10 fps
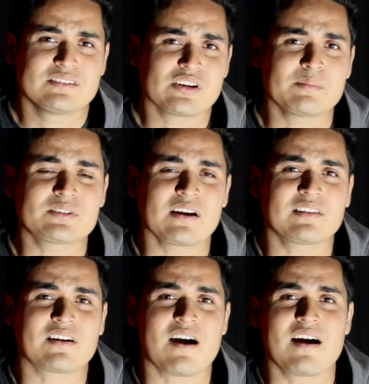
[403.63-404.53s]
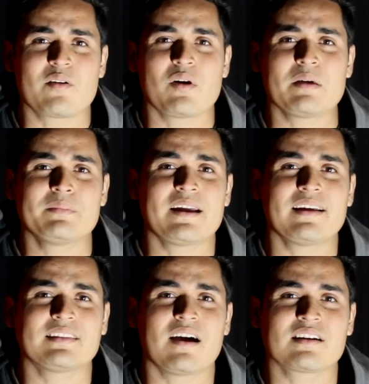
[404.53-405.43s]
jump start the car while I'm there
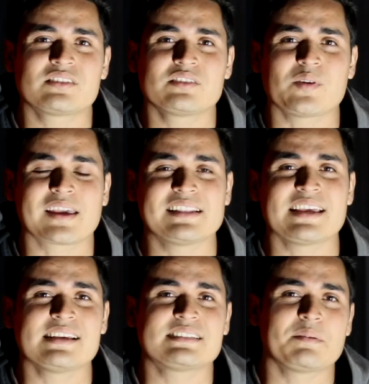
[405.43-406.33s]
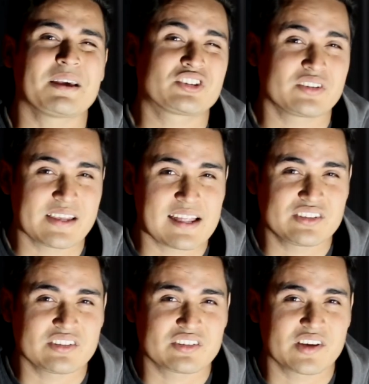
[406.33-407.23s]
at the auction so I can test it, make sure the
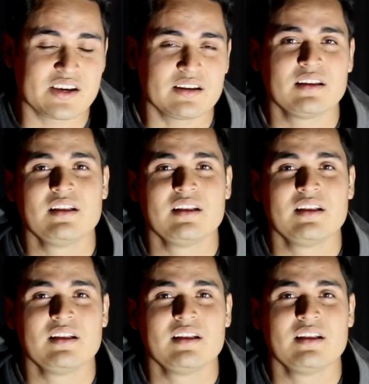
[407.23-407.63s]
engine's good,